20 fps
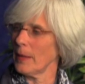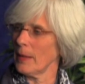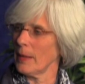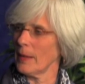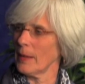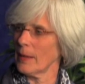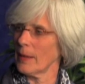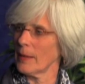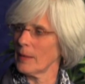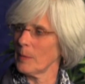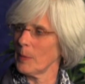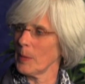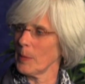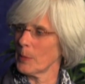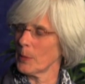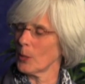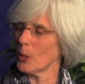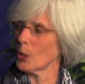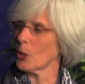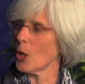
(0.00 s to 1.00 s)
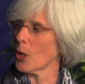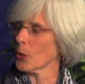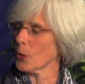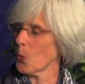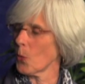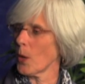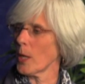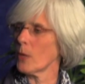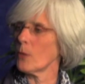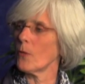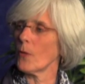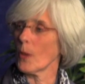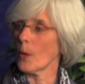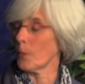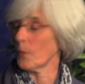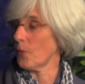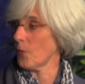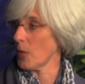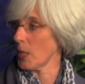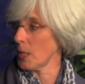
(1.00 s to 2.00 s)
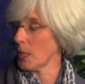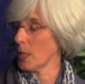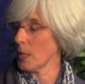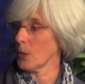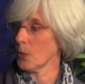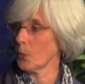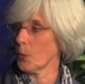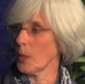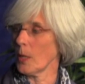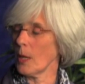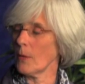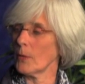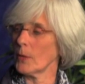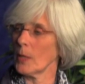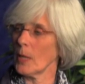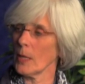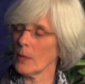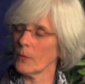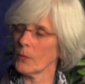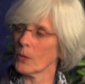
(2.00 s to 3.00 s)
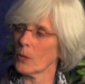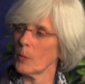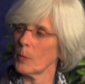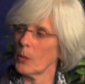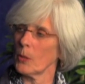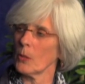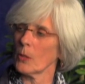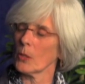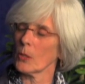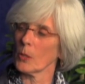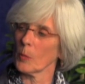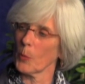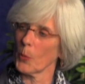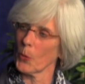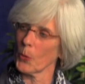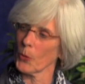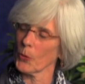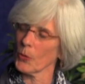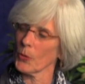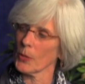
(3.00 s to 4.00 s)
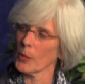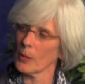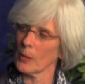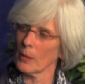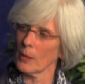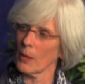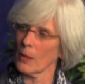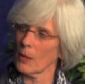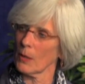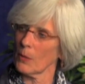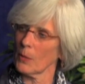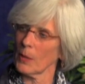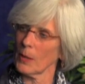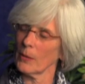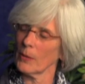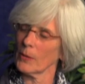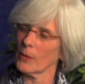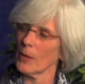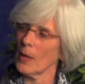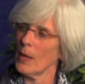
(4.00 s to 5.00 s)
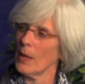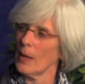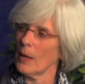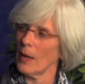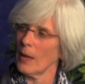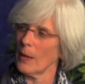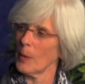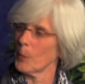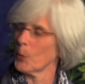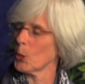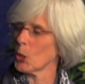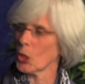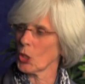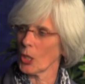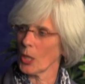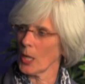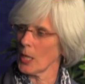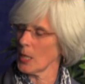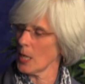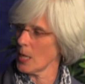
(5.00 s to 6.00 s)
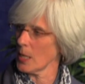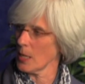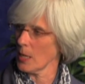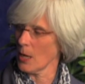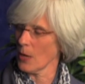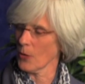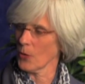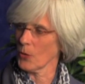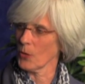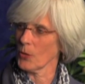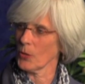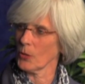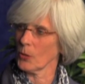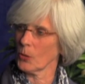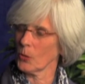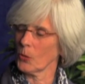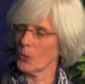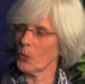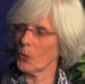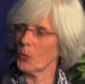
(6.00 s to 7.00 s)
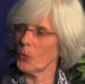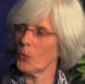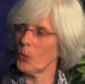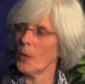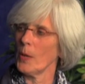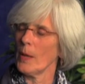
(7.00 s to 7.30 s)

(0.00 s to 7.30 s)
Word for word: and people along the way who've helped fund us. We have a lot of community supporters and always appreciate any others who